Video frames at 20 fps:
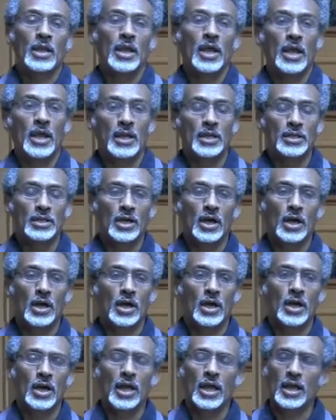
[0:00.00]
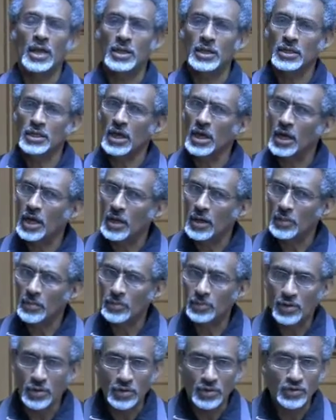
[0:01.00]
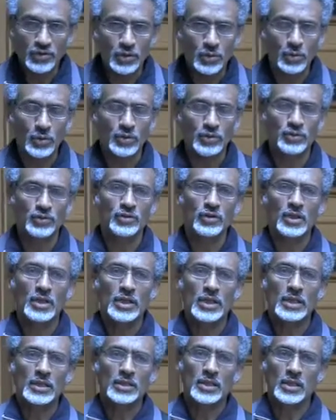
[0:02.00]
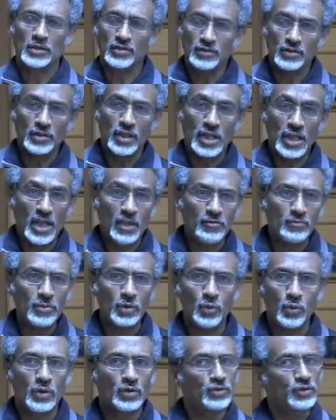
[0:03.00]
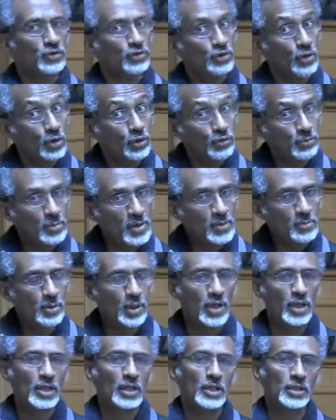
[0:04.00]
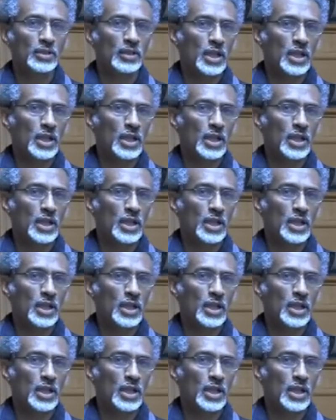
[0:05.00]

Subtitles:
And the reason they gave me was those people,